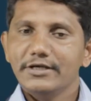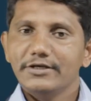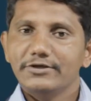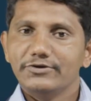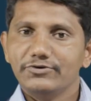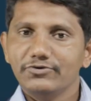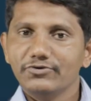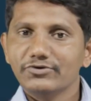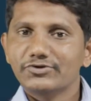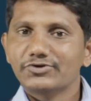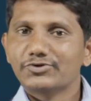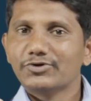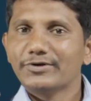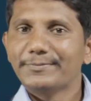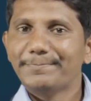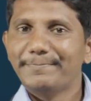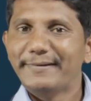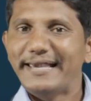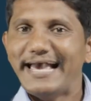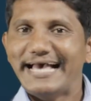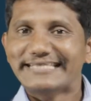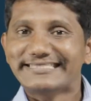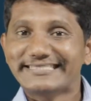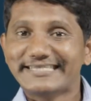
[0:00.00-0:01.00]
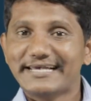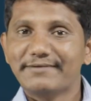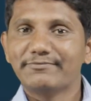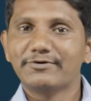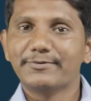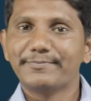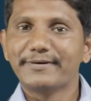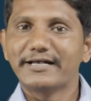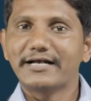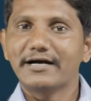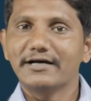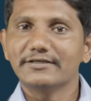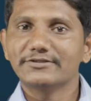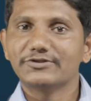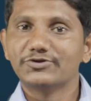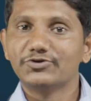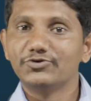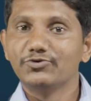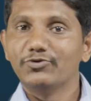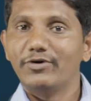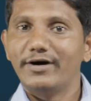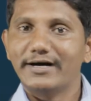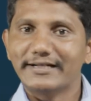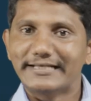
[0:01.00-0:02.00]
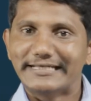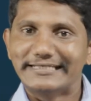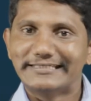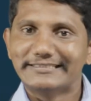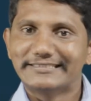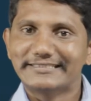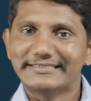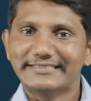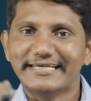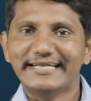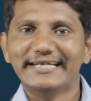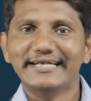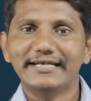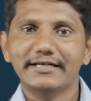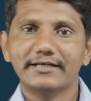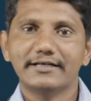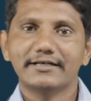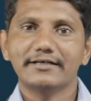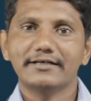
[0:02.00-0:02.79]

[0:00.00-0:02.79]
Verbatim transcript: you should be ashamed because you are in sin.